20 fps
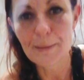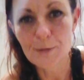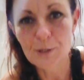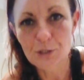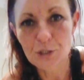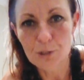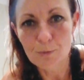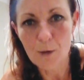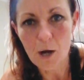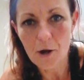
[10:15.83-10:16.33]
a
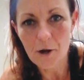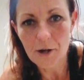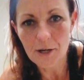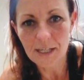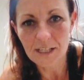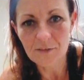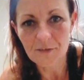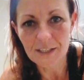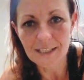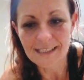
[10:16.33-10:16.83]
Dremel
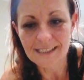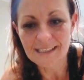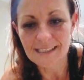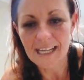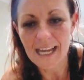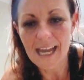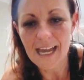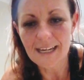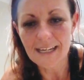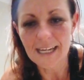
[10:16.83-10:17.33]
tomorrow, give it
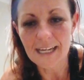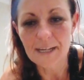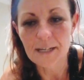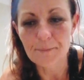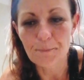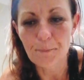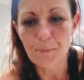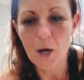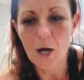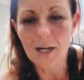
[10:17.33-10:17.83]
a
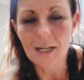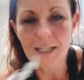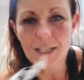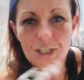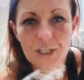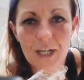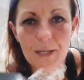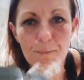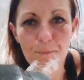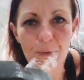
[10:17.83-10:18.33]
sand and a
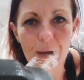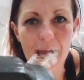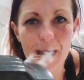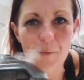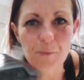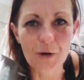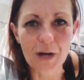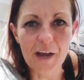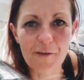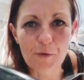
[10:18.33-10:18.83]
polish,
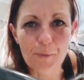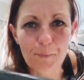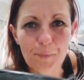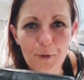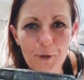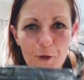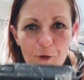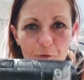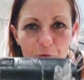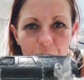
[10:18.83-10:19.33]
and bam, we'll
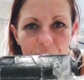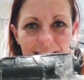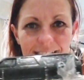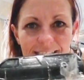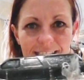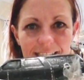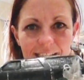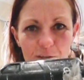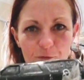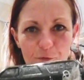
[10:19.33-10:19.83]
have a
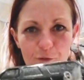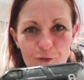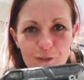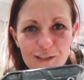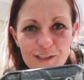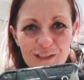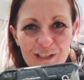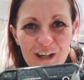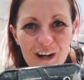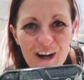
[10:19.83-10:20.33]
perfect
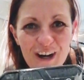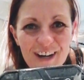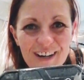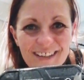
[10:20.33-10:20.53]
kit for his